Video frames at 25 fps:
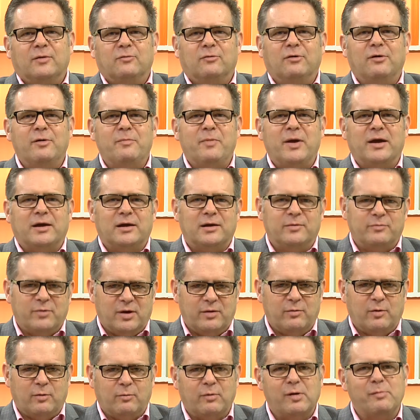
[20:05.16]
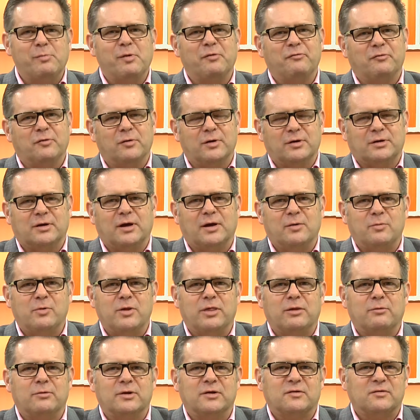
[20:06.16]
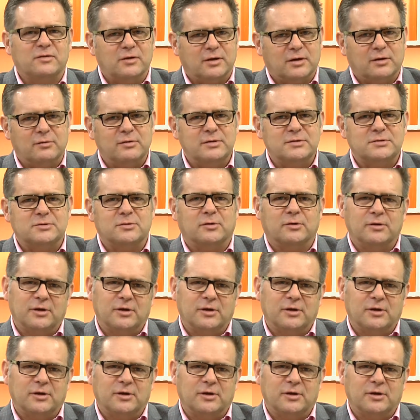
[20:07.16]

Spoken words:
We'll be back in a moment when we've worked out whether it's licorice or